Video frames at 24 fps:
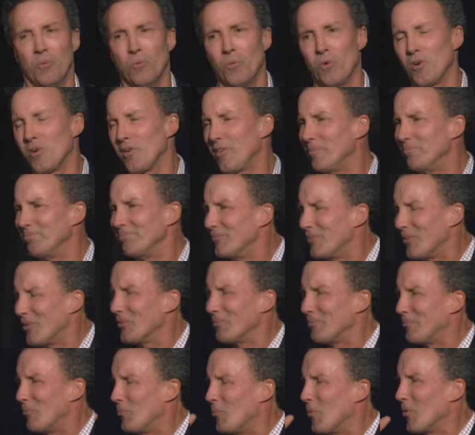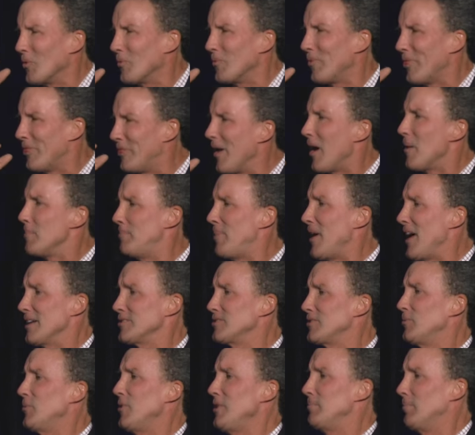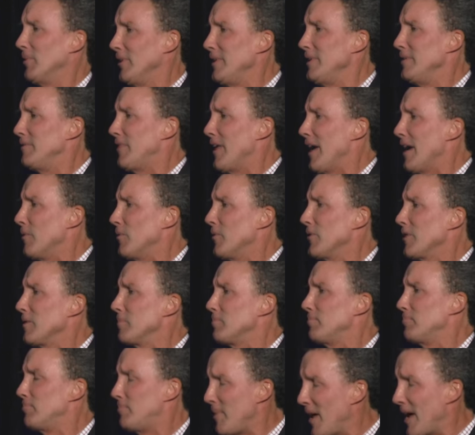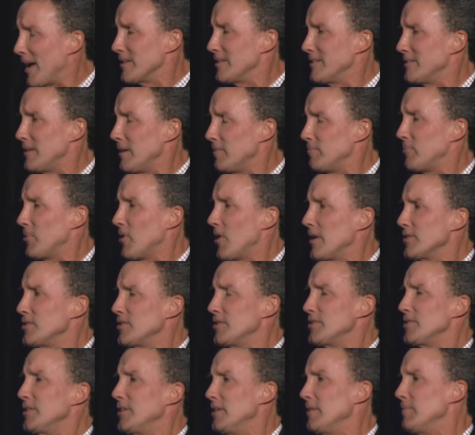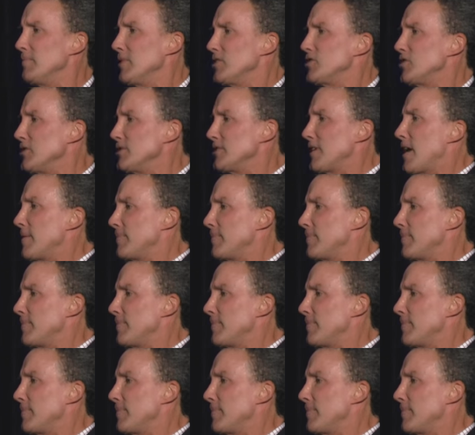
We're the best, we believe that. We're the best at processing admissions